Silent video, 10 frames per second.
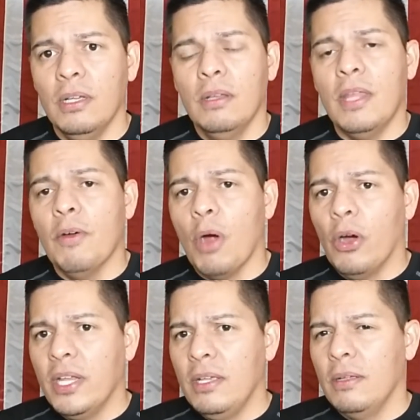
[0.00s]
They were
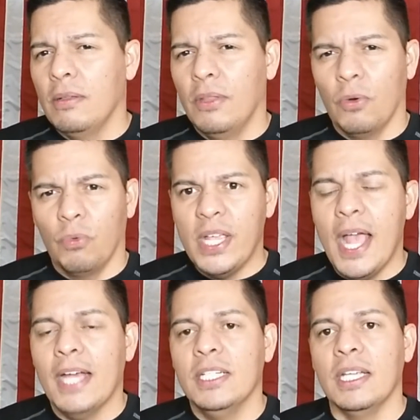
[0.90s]
already, they're
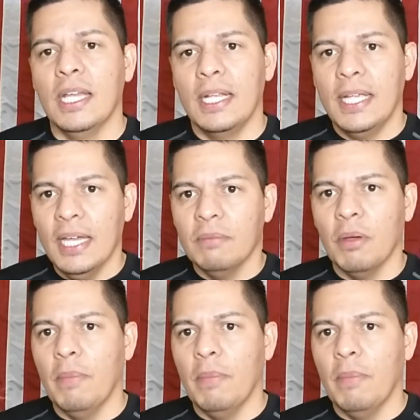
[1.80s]
rehashing it again,